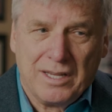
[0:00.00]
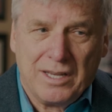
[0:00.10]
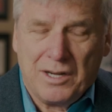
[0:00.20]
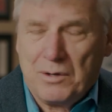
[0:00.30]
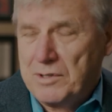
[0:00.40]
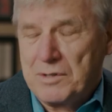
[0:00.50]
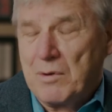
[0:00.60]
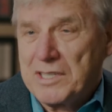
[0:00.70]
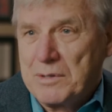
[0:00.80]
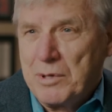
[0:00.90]
you know, was a
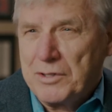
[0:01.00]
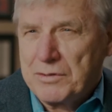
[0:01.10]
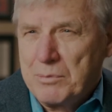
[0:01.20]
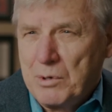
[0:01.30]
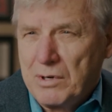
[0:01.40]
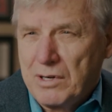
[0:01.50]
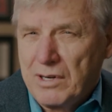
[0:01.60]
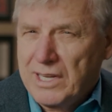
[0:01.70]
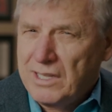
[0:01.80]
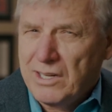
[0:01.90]
Washington Post reporter,
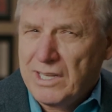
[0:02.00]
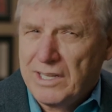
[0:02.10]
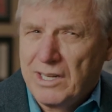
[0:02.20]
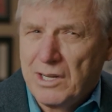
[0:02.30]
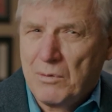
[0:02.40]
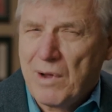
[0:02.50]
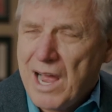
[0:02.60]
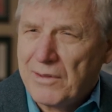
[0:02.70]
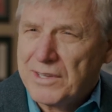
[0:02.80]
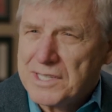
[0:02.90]
and they look at it and go,
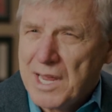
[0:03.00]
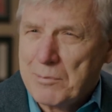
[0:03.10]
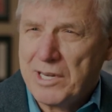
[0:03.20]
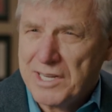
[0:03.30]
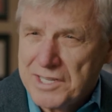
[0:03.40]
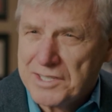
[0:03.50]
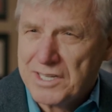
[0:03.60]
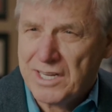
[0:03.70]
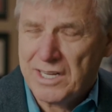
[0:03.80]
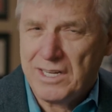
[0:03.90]
wow, this happened to his
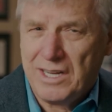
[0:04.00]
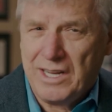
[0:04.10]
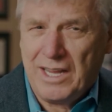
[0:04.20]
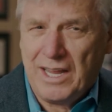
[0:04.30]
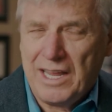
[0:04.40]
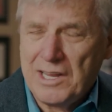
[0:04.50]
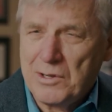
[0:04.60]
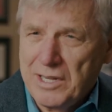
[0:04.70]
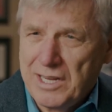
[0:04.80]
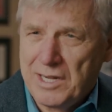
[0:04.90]
kid. He
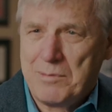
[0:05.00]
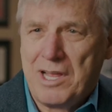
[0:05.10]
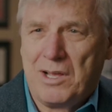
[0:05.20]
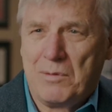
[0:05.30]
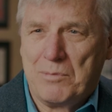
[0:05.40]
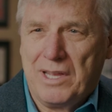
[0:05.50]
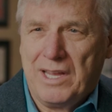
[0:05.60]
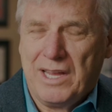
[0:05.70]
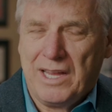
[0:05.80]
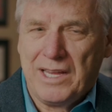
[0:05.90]
couldn't get him help.
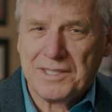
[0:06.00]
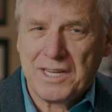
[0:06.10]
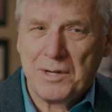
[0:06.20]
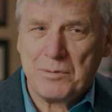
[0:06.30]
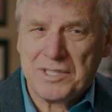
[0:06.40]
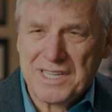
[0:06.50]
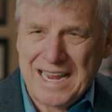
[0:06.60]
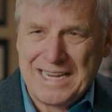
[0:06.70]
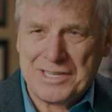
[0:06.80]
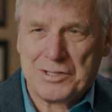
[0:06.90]
His kid was
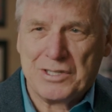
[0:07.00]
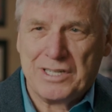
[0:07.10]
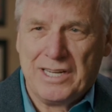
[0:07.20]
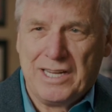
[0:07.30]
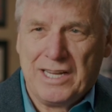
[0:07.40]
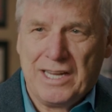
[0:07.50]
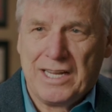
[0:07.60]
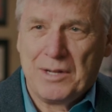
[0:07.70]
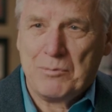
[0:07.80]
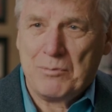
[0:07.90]
tasered
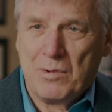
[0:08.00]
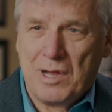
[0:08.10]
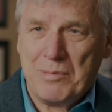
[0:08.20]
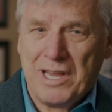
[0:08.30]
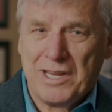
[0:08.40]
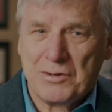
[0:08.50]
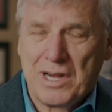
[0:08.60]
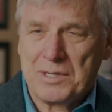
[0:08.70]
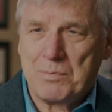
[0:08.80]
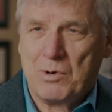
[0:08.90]
um, while being
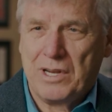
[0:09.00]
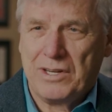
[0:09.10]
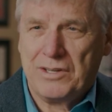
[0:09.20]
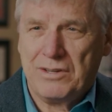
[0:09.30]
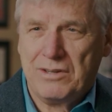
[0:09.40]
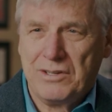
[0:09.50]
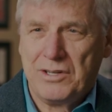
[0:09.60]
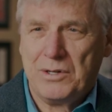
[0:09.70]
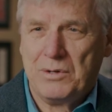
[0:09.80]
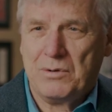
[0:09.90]
transported
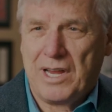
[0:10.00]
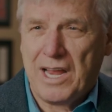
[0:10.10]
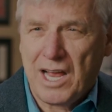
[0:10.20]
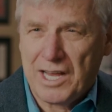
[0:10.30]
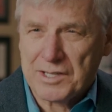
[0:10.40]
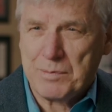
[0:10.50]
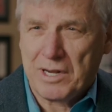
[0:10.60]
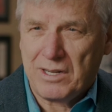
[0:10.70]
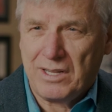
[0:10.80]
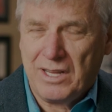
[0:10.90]
to a
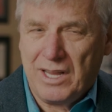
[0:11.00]
hospital.